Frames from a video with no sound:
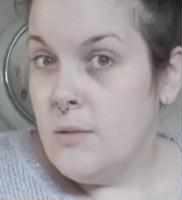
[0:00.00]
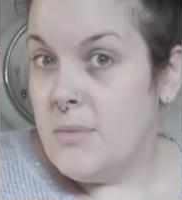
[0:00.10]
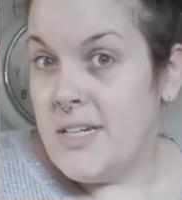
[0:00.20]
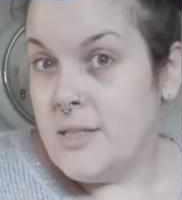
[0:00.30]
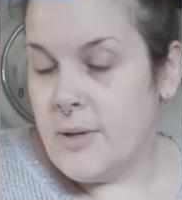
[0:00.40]

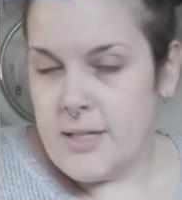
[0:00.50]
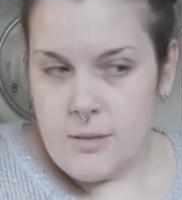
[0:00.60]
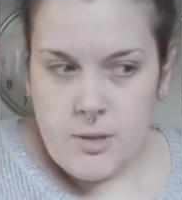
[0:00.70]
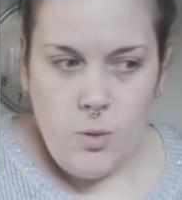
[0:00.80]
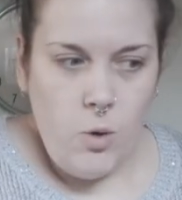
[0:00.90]
But anyway,
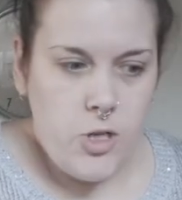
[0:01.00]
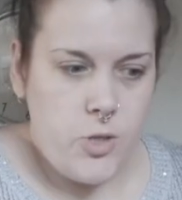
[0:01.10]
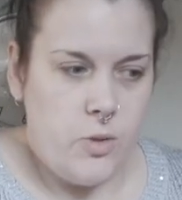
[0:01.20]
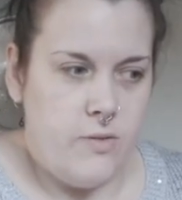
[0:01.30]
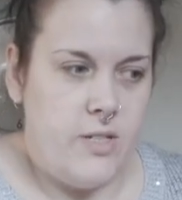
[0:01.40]
I'm going to wash
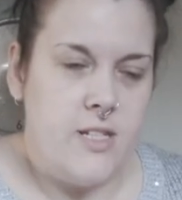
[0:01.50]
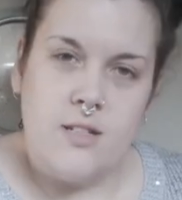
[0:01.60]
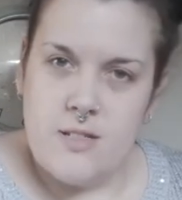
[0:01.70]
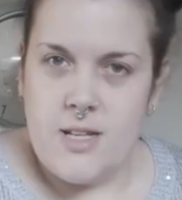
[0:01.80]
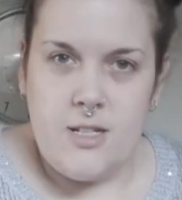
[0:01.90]
all of this
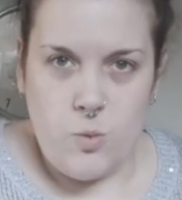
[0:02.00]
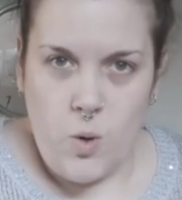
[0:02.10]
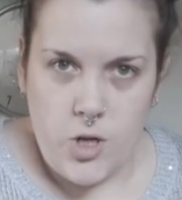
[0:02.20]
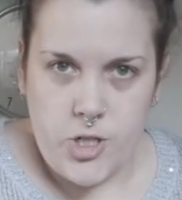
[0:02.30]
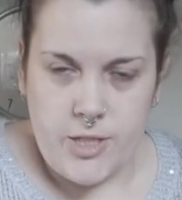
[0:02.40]
because then it's
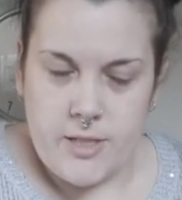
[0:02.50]
washed